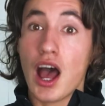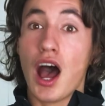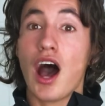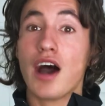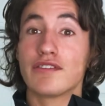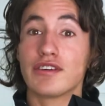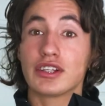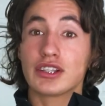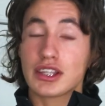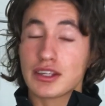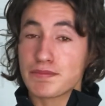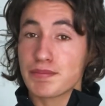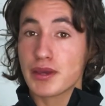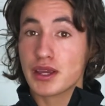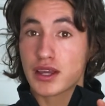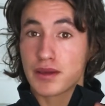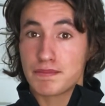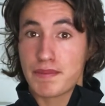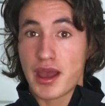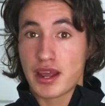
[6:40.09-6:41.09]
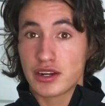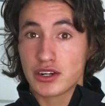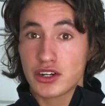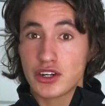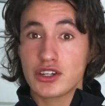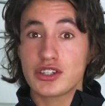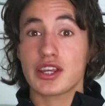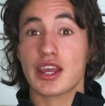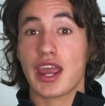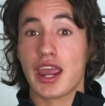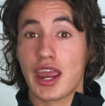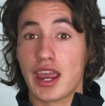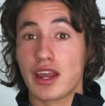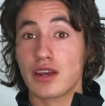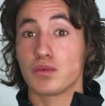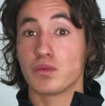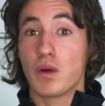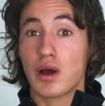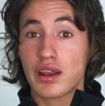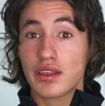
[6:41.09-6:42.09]
of Olympic competitors,
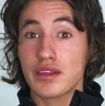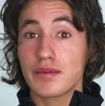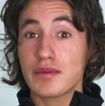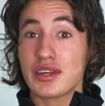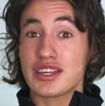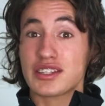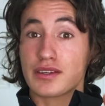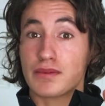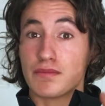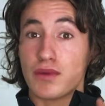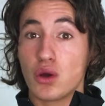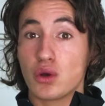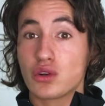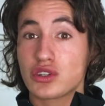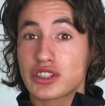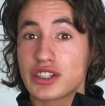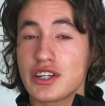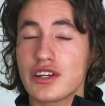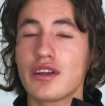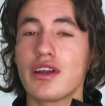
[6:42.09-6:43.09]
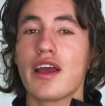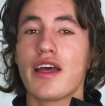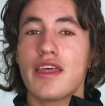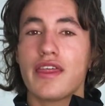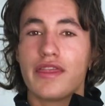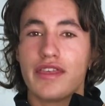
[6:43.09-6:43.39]
and one of them is a mogul skier.